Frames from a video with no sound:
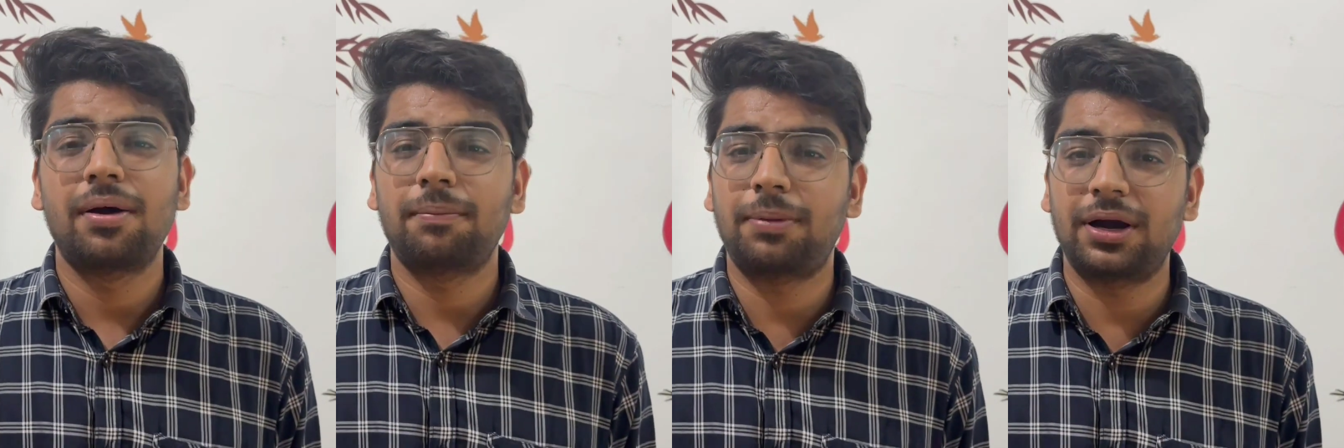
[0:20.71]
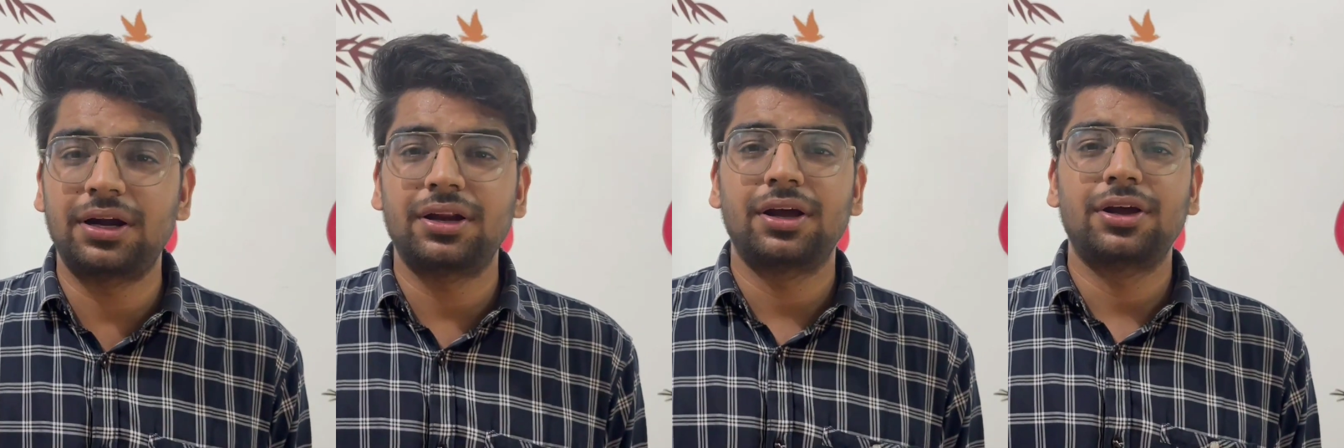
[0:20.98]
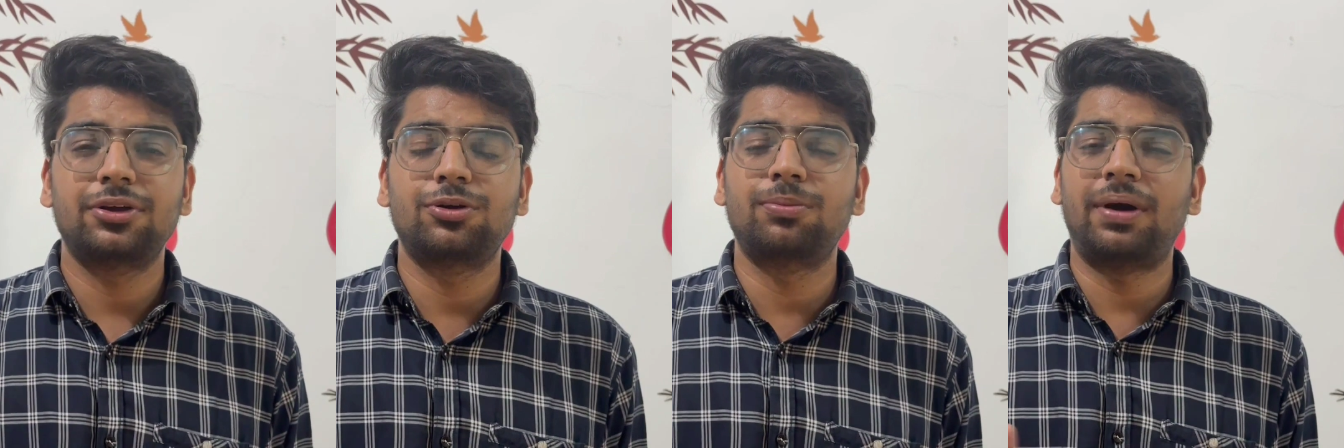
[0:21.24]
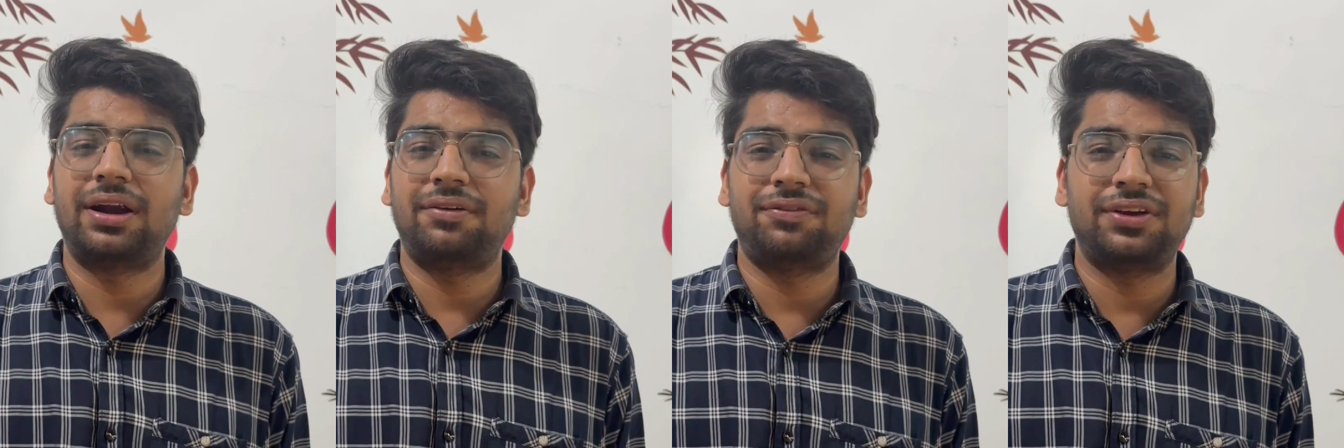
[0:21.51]
but you
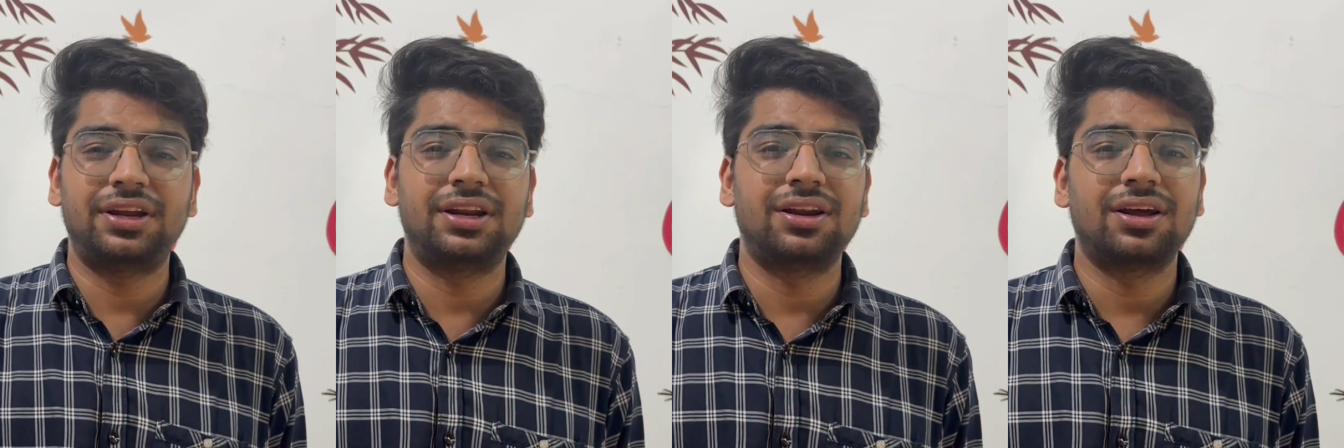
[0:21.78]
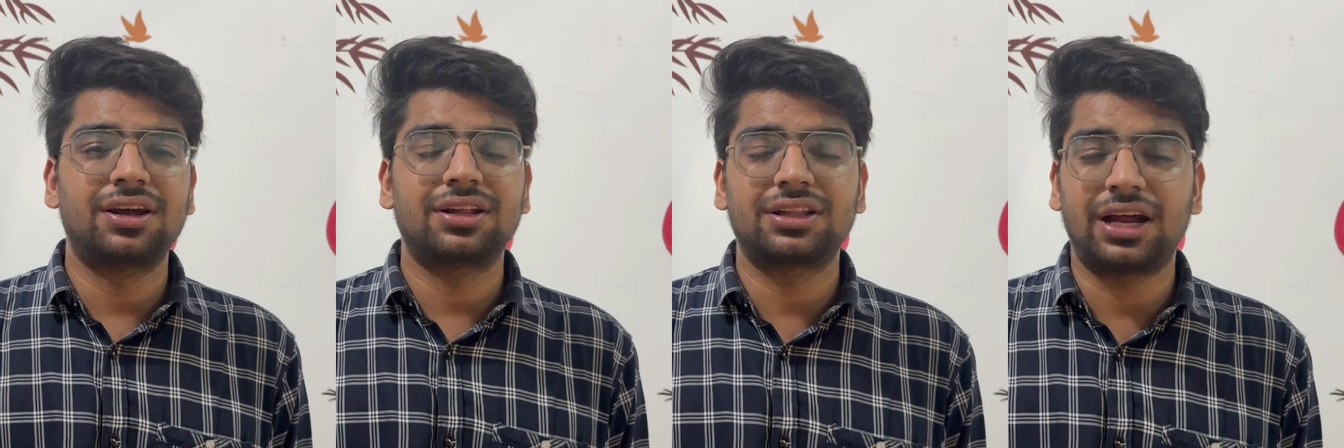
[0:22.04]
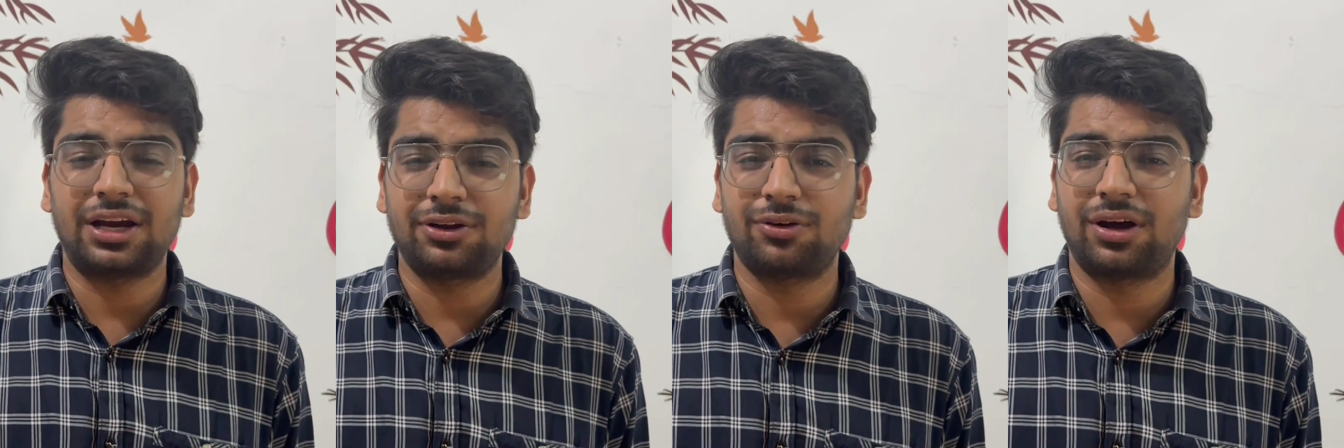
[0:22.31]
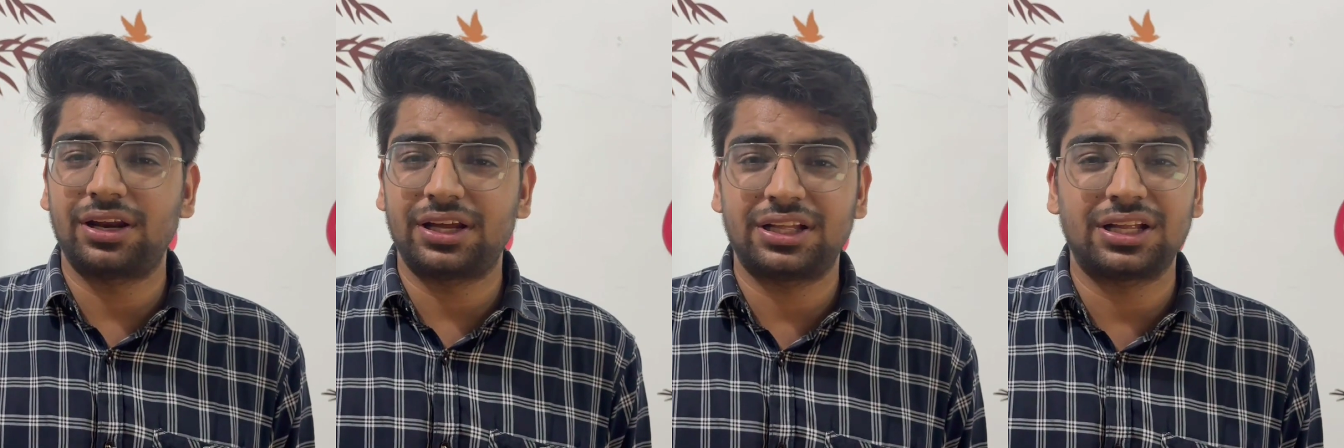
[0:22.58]
might feel that you
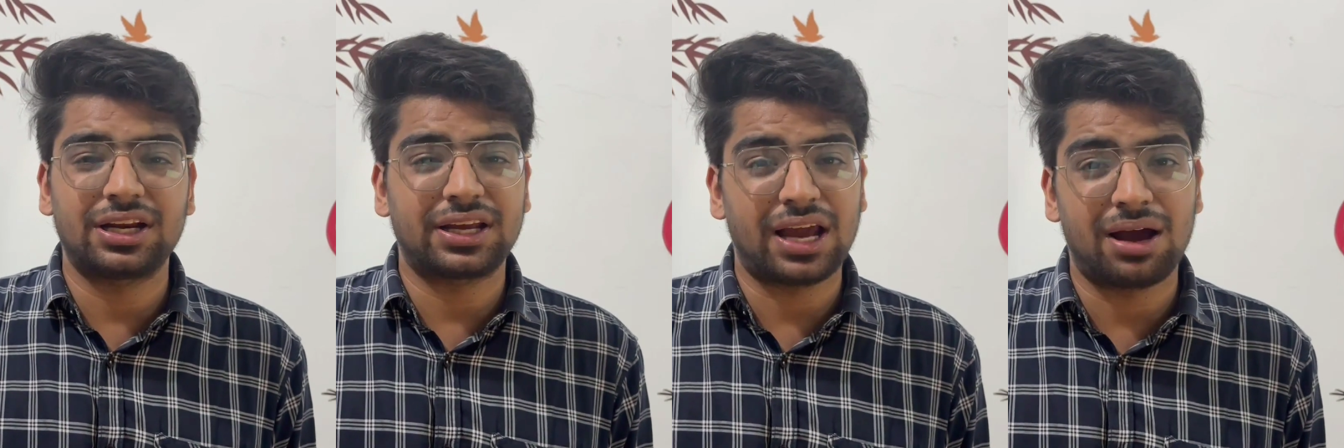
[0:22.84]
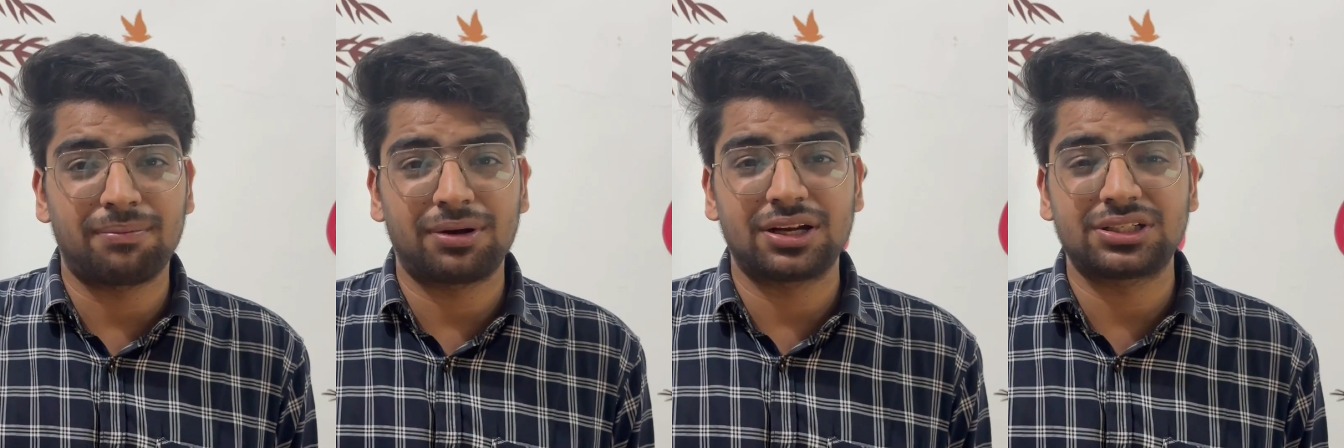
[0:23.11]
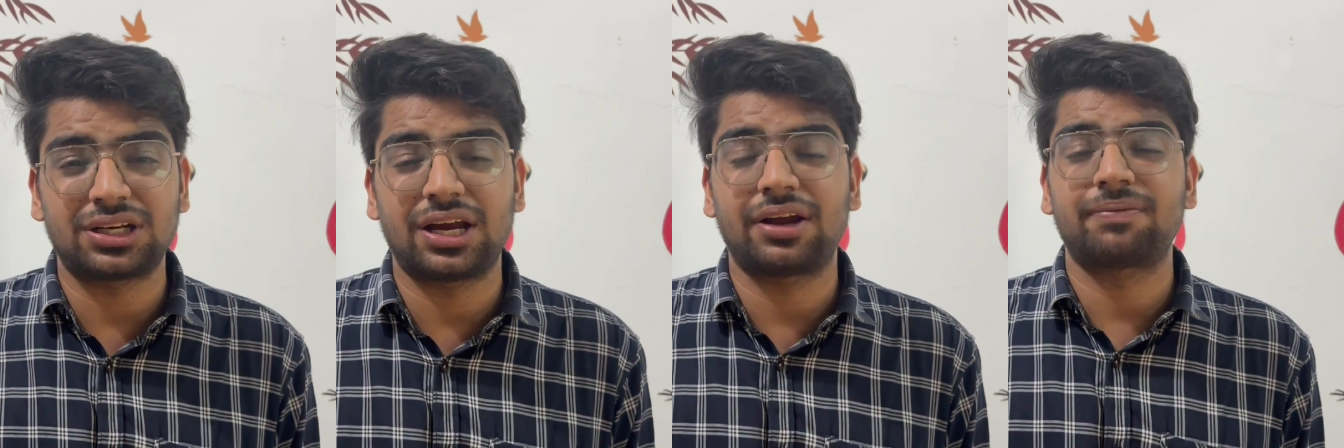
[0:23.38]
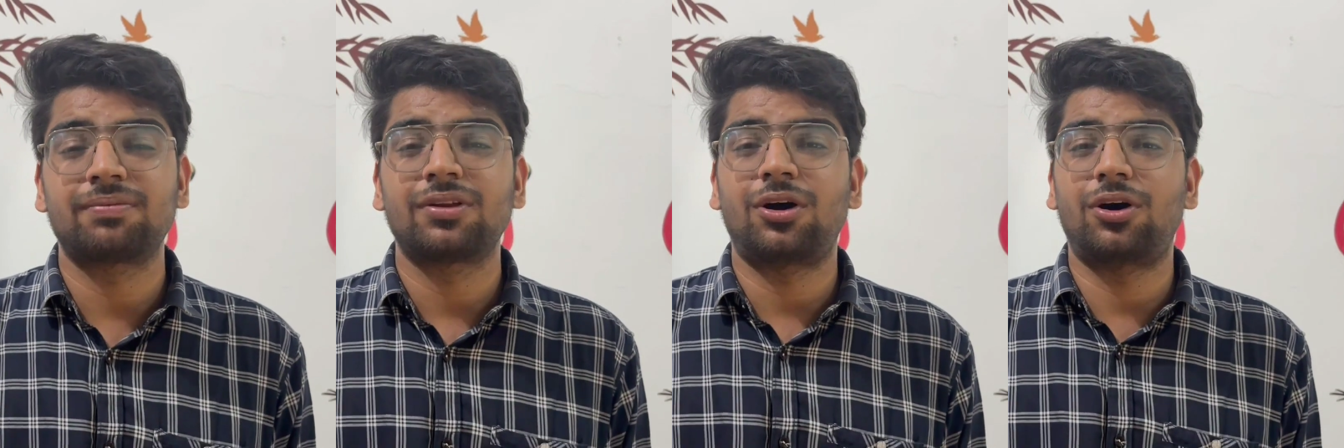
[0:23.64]
are either camera
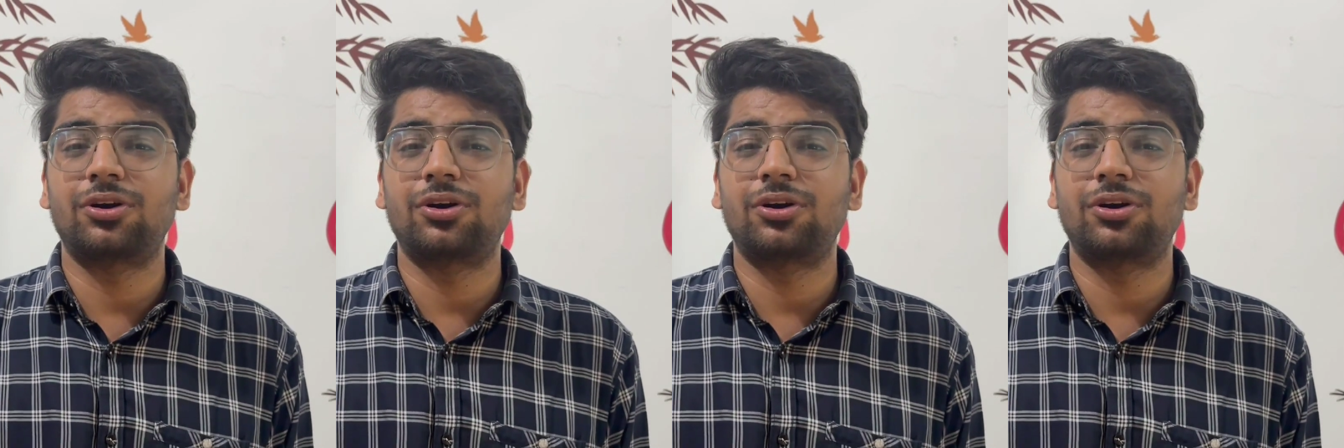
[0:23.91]
shy